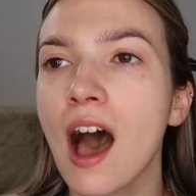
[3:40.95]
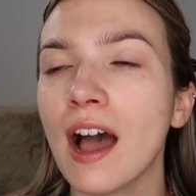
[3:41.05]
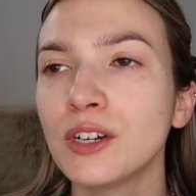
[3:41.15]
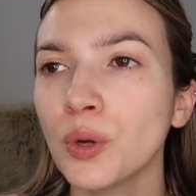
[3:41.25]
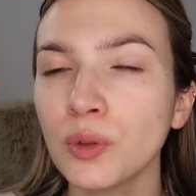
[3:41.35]

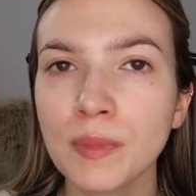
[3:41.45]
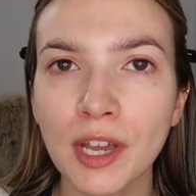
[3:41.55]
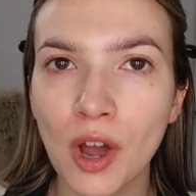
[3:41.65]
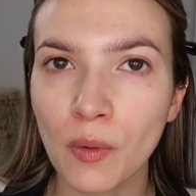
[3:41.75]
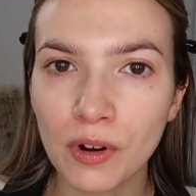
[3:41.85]
I told my
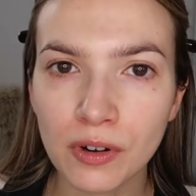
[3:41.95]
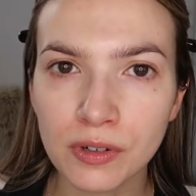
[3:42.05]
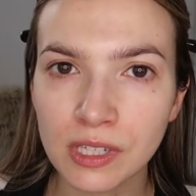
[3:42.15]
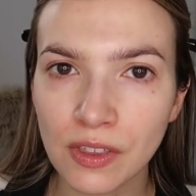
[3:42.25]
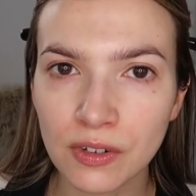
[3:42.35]

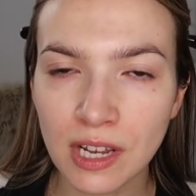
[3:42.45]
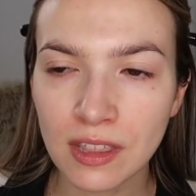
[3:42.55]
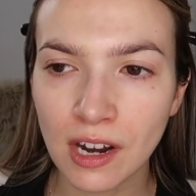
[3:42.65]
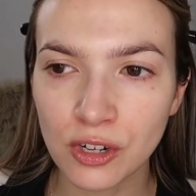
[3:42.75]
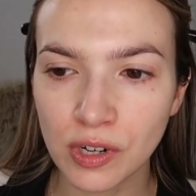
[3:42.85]
coworkers the other day
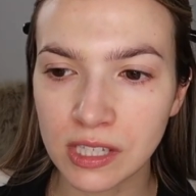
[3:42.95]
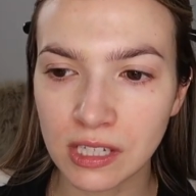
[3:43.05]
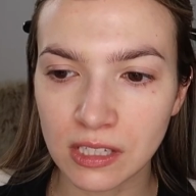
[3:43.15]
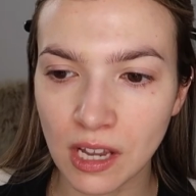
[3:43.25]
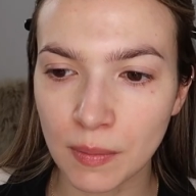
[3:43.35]
that I drink
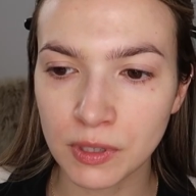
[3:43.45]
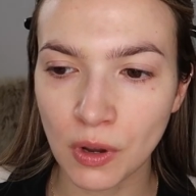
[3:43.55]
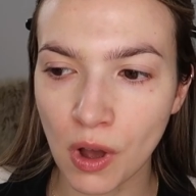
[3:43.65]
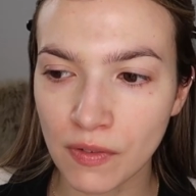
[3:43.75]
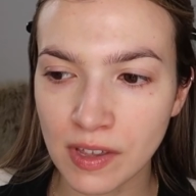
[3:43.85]
six cups of
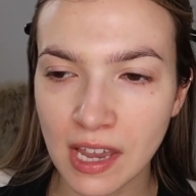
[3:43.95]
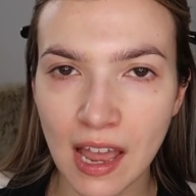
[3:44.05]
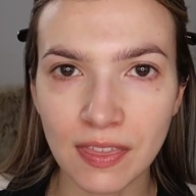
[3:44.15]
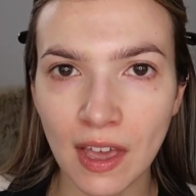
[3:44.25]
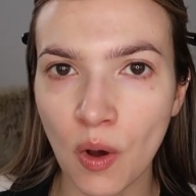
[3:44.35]
coffee
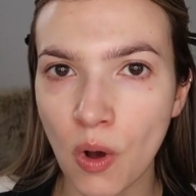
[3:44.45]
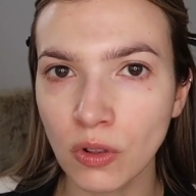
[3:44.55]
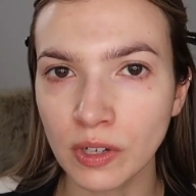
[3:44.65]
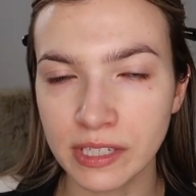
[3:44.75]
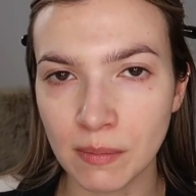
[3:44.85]
and they
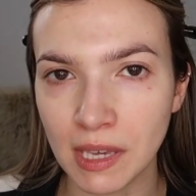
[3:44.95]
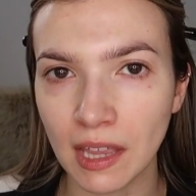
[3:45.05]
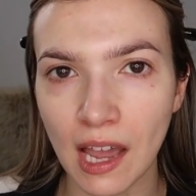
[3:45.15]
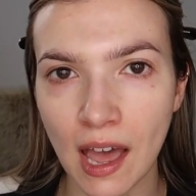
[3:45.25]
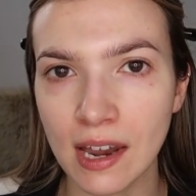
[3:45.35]
all looked at me
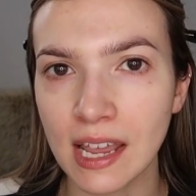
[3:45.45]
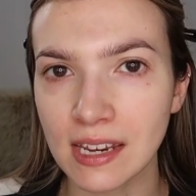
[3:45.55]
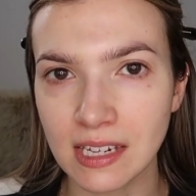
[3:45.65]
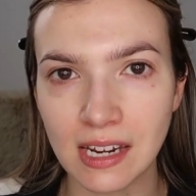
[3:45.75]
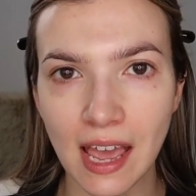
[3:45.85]
like I had
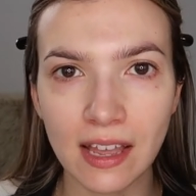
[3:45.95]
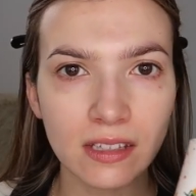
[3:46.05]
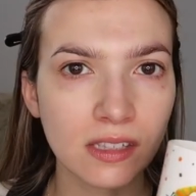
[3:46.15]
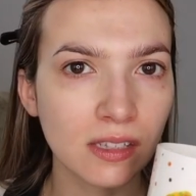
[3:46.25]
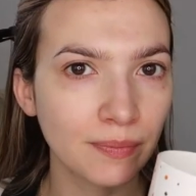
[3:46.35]
eighteen
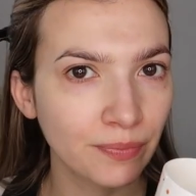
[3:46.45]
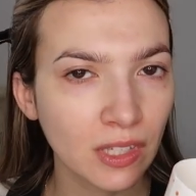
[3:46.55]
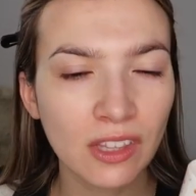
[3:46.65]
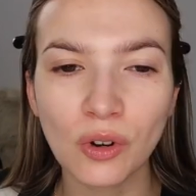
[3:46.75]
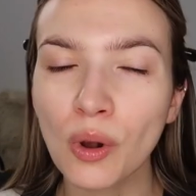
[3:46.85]
heads.
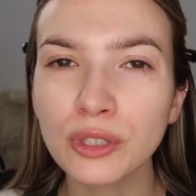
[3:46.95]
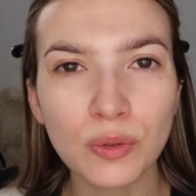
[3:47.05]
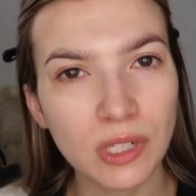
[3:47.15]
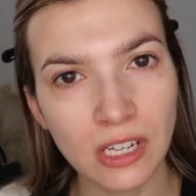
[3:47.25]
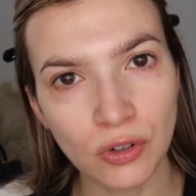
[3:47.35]
They're also
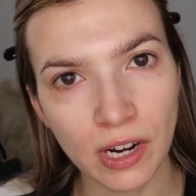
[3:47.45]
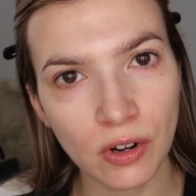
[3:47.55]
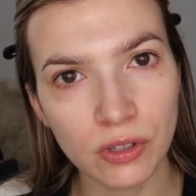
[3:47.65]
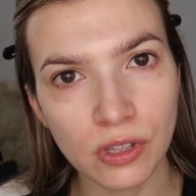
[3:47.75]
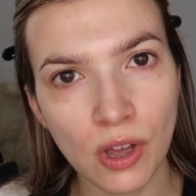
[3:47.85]
tea
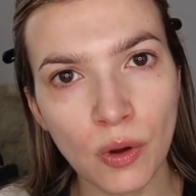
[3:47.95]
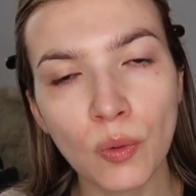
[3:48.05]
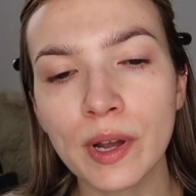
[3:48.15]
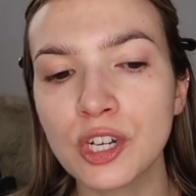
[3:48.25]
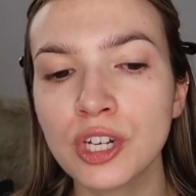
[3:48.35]
drinkers though,
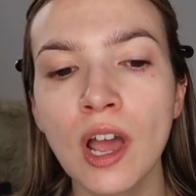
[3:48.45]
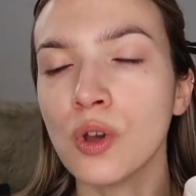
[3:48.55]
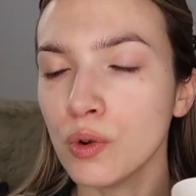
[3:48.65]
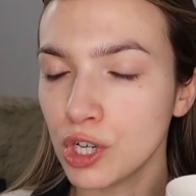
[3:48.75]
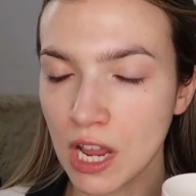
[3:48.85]
which
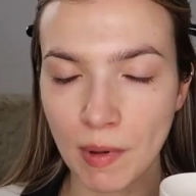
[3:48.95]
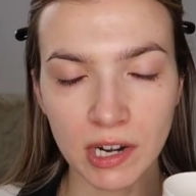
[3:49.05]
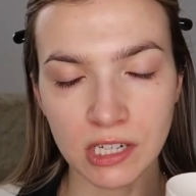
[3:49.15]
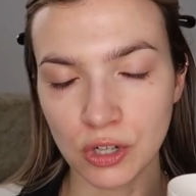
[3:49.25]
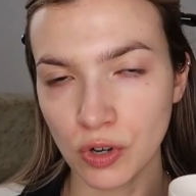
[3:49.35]
no shame on
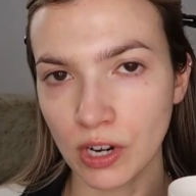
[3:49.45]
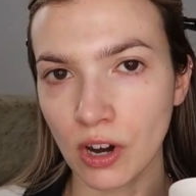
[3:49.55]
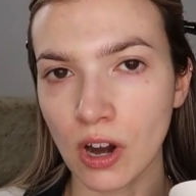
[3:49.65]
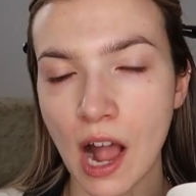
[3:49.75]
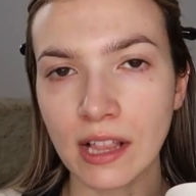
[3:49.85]
a tea
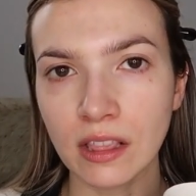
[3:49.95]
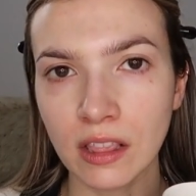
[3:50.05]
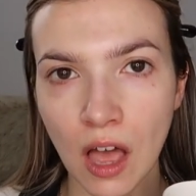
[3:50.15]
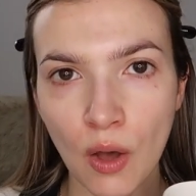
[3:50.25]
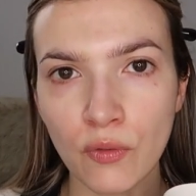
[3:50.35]
drinker. I
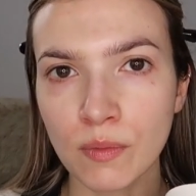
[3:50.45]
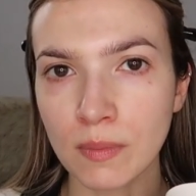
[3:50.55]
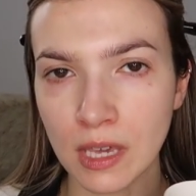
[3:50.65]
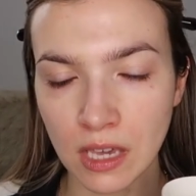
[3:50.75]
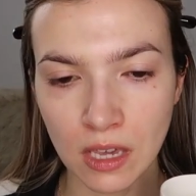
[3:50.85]
love
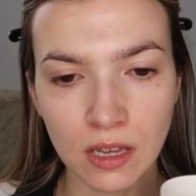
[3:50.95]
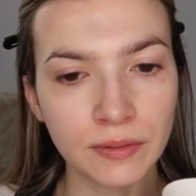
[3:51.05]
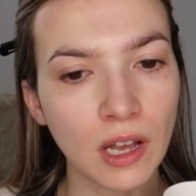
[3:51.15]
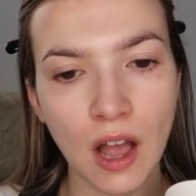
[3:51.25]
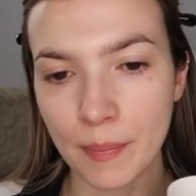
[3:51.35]
me
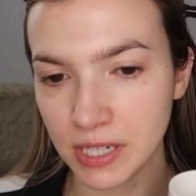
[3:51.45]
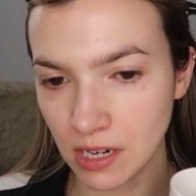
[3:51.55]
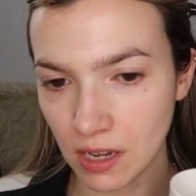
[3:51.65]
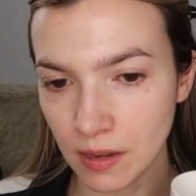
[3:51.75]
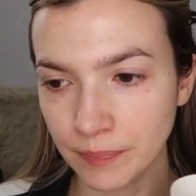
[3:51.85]
a cup of
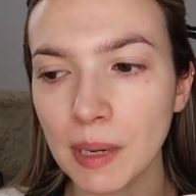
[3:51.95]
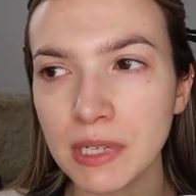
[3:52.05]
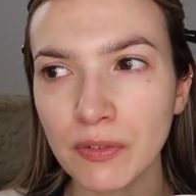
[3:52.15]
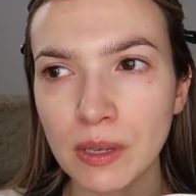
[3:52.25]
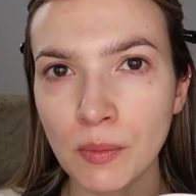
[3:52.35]
tea, but I'm
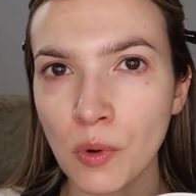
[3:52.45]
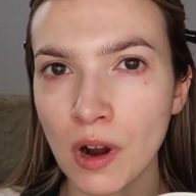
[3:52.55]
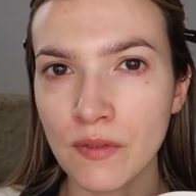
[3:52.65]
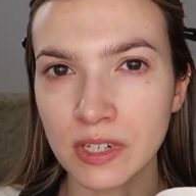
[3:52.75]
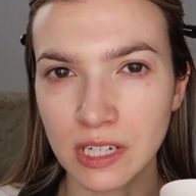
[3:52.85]
definitely
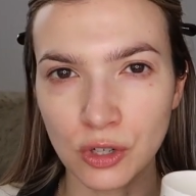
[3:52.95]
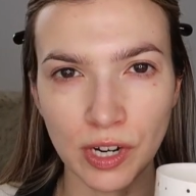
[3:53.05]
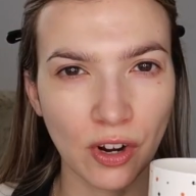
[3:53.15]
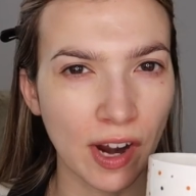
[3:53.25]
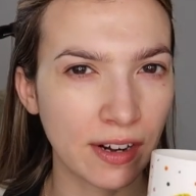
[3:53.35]
more of a tea
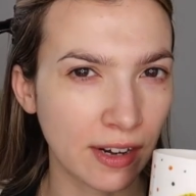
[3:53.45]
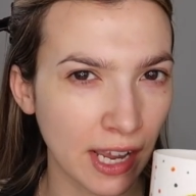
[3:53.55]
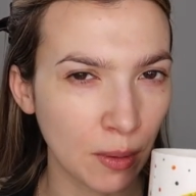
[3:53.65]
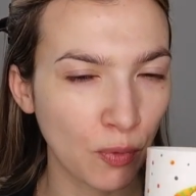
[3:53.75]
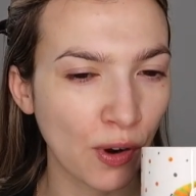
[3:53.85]
drinker at
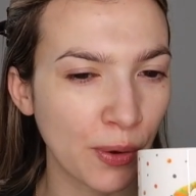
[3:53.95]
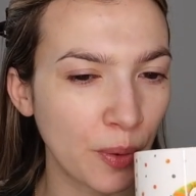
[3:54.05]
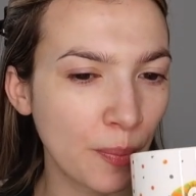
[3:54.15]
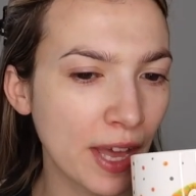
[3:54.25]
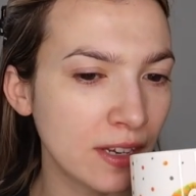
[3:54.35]
night before I go
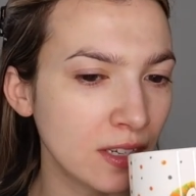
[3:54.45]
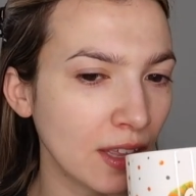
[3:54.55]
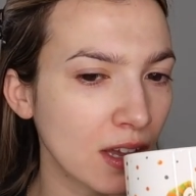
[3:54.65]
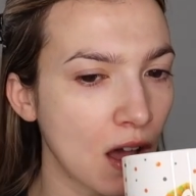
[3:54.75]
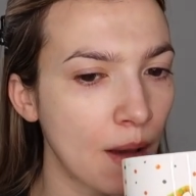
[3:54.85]
to bed to
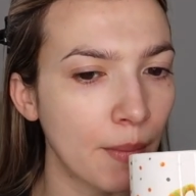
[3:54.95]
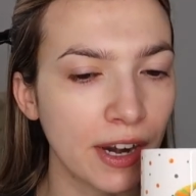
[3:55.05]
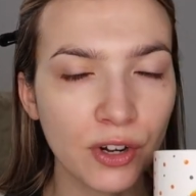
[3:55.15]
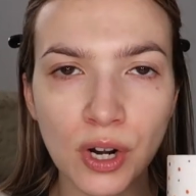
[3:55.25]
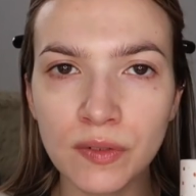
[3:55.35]
like calm my
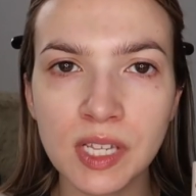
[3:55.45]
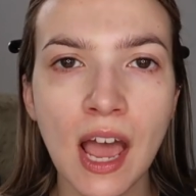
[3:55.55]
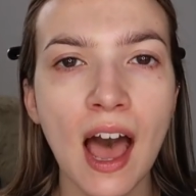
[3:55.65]
nerves.